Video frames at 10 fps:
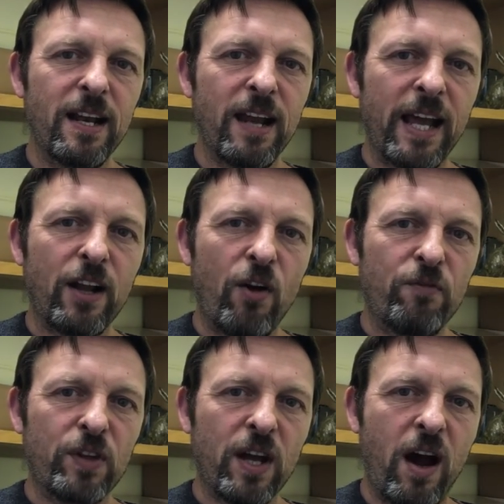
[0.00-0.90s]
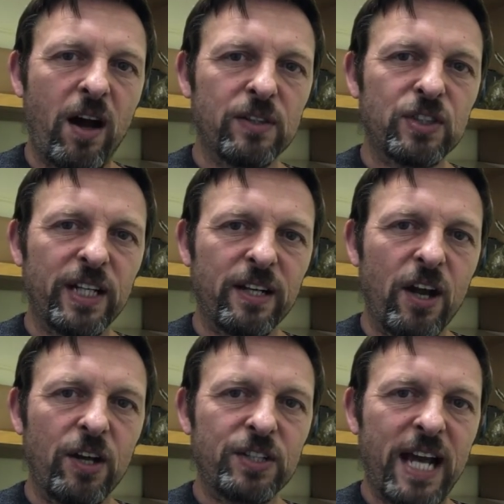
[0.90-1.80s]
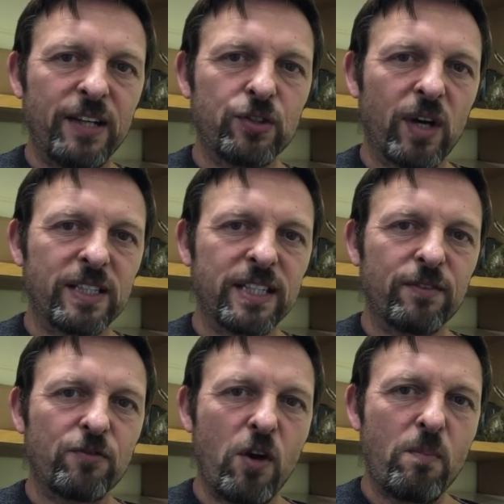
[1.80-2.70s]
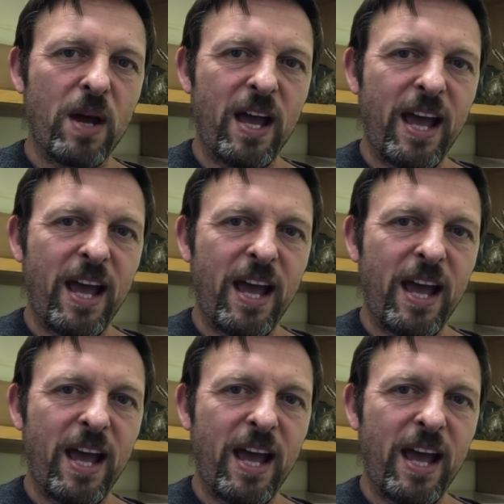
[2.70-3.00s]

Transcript: like off the cards he'd learned handwriting from.